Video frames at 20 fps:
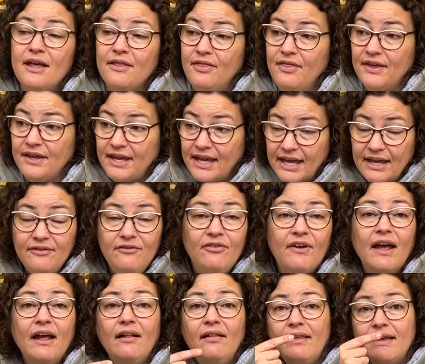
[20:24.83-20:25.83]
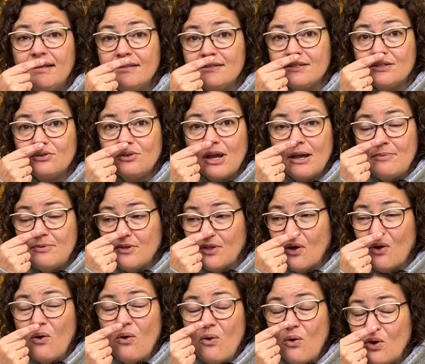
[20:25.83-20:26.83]
the kid fell and scraped the
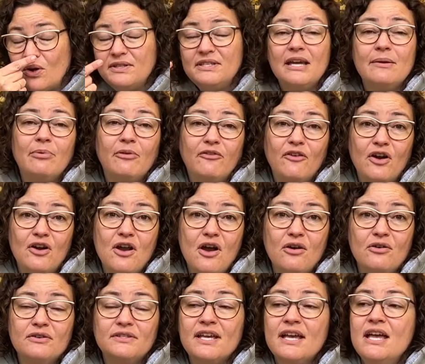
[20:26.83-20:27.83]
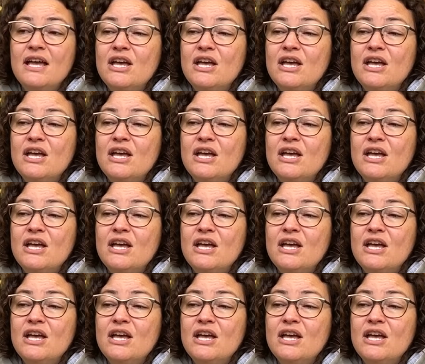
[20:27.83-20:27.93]
whole tip of her nose.